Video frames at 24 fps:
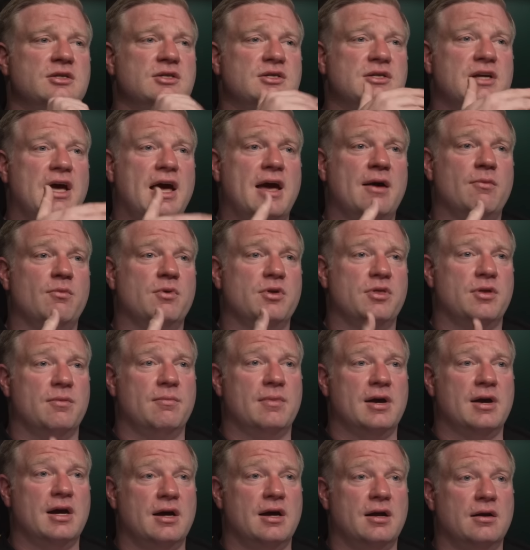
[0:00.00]
sat with the
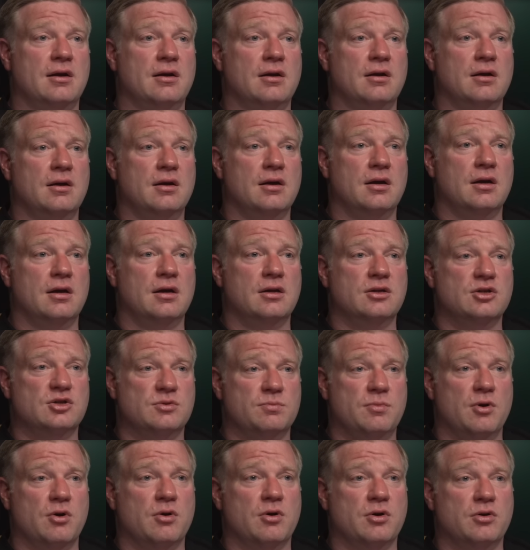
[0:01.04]
man and
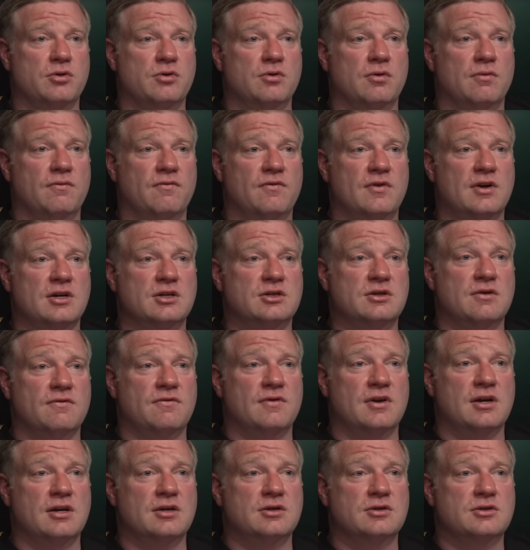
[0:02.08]
spoken to him face to
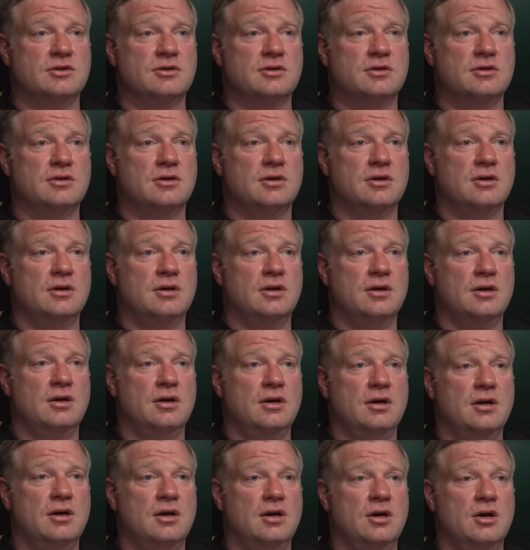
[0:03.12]
face,
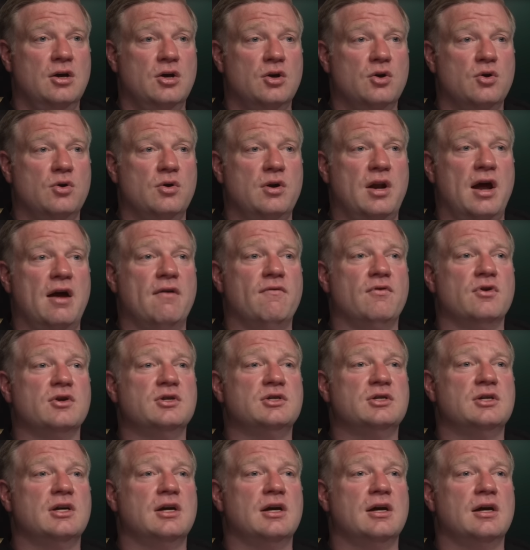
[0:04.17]
could ever
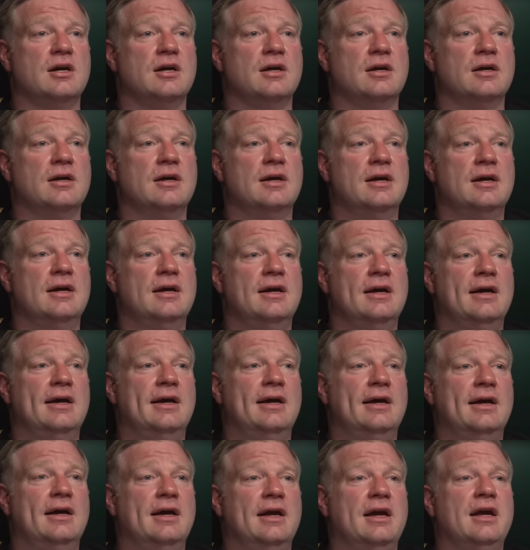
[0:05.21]
say
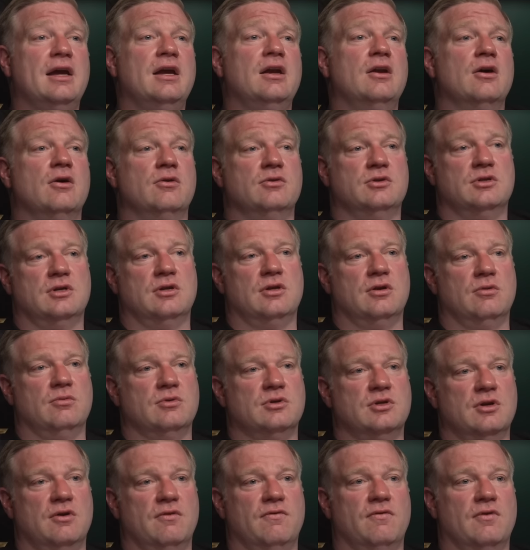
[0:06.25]
he knows that there
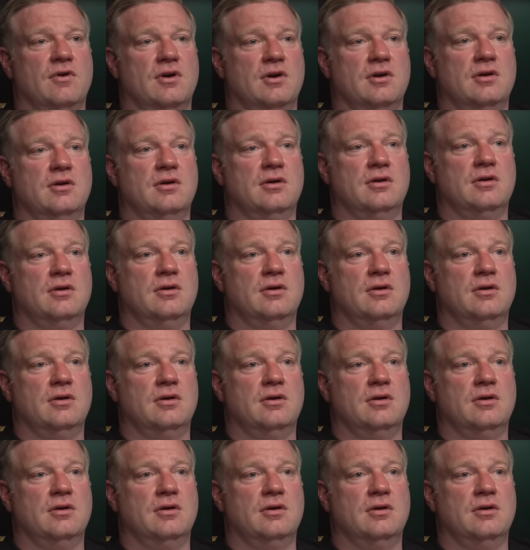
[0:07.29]
was no fraud.